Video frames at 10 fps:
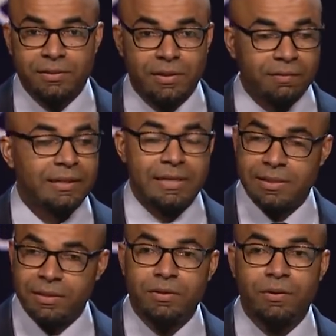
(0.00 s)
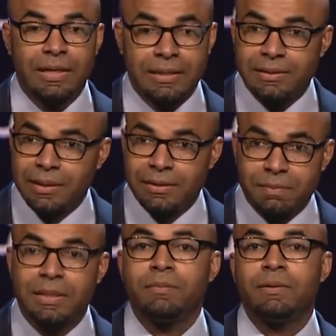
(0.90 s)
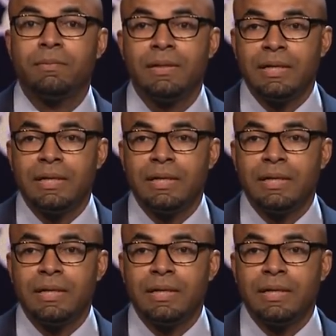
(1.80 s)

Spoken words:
could have looked at it and say, you know, at least at its minimum,